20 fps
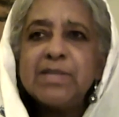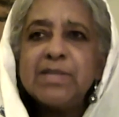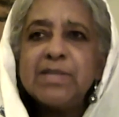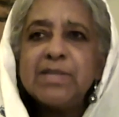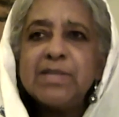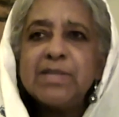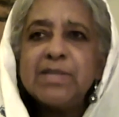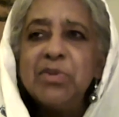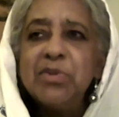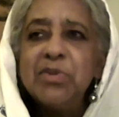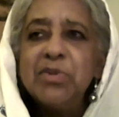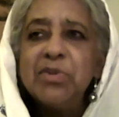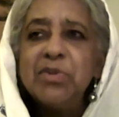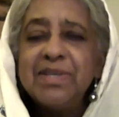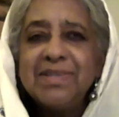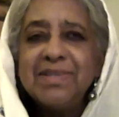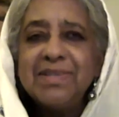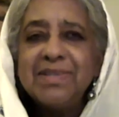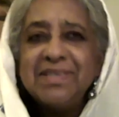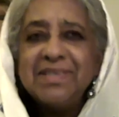so
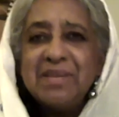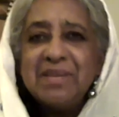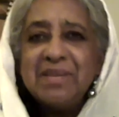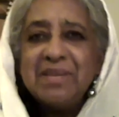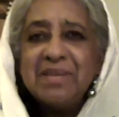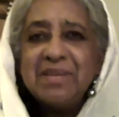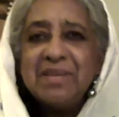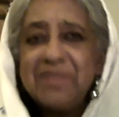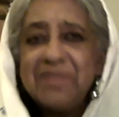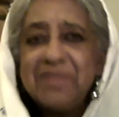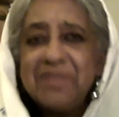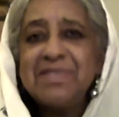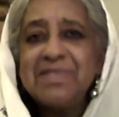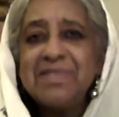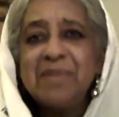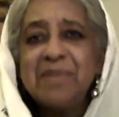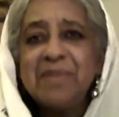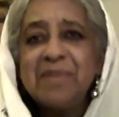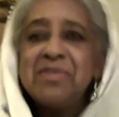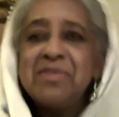the young
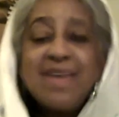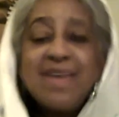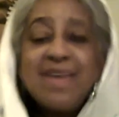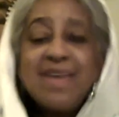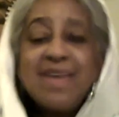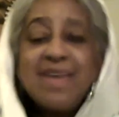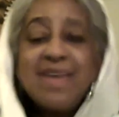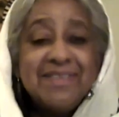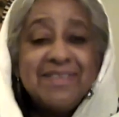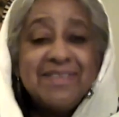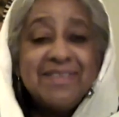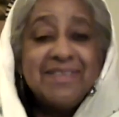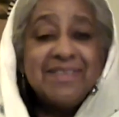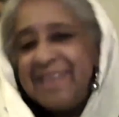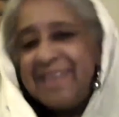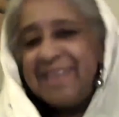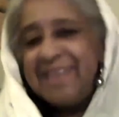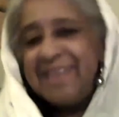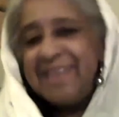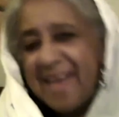brothers, they were there, and
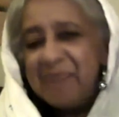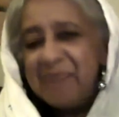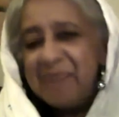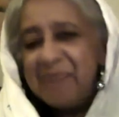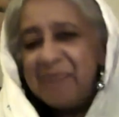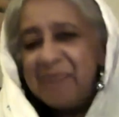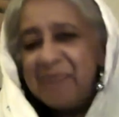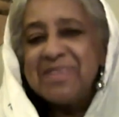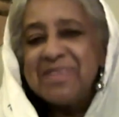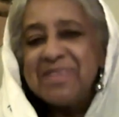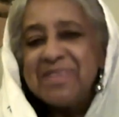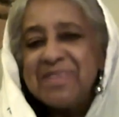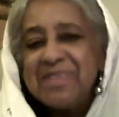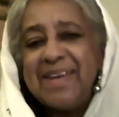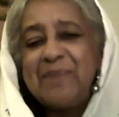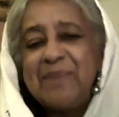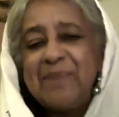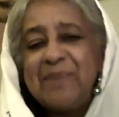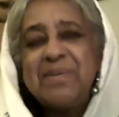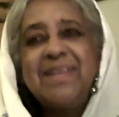then they kind of weren't
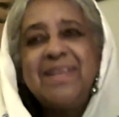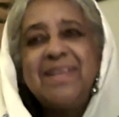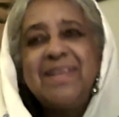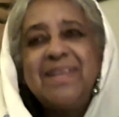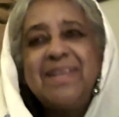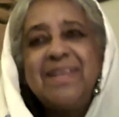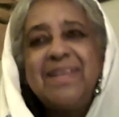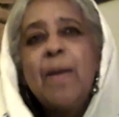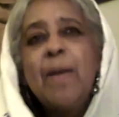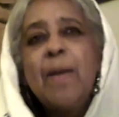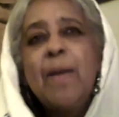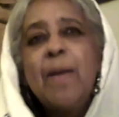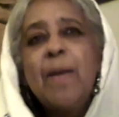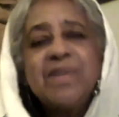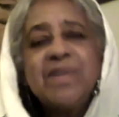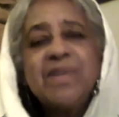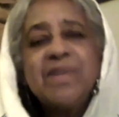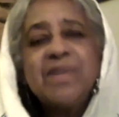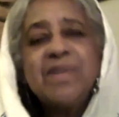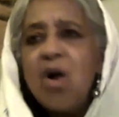there, but
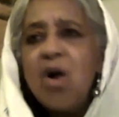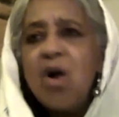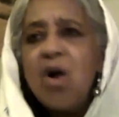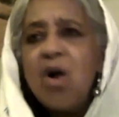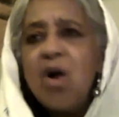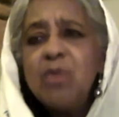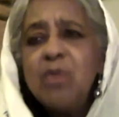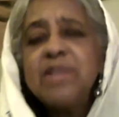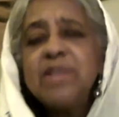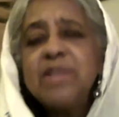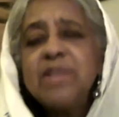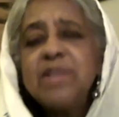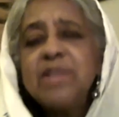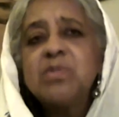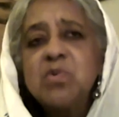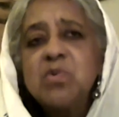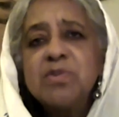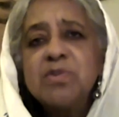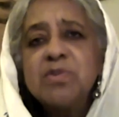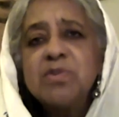they were
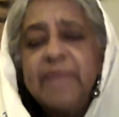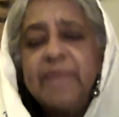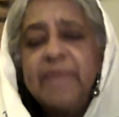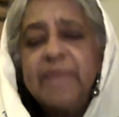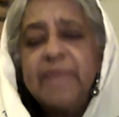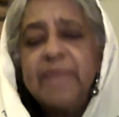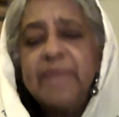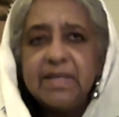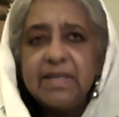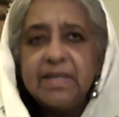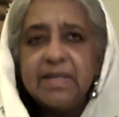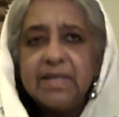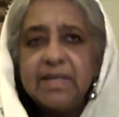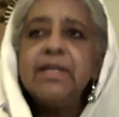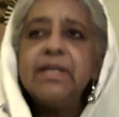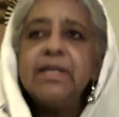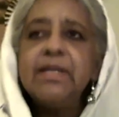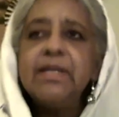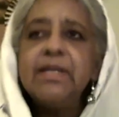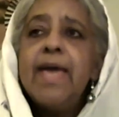always warm and
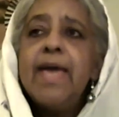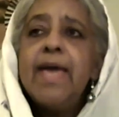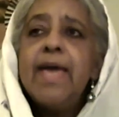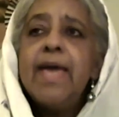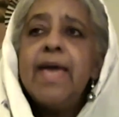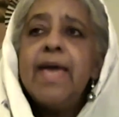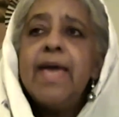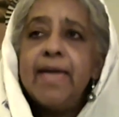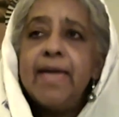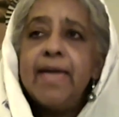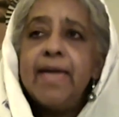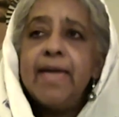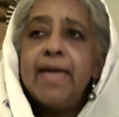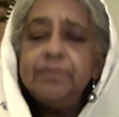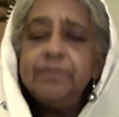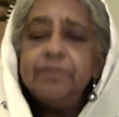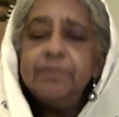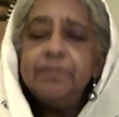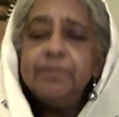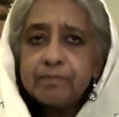loving.
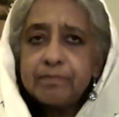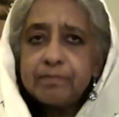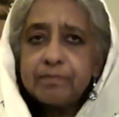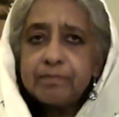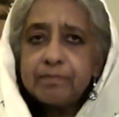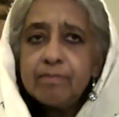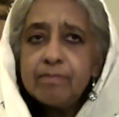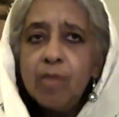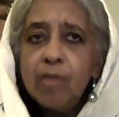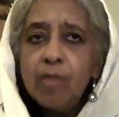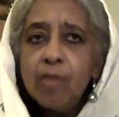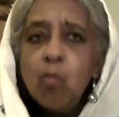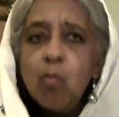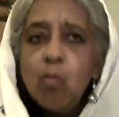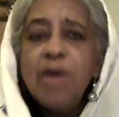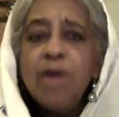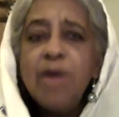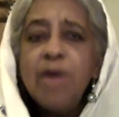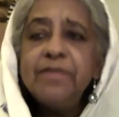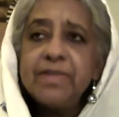And
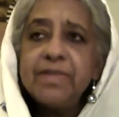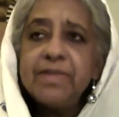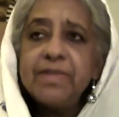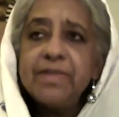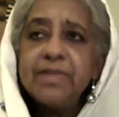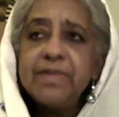one of the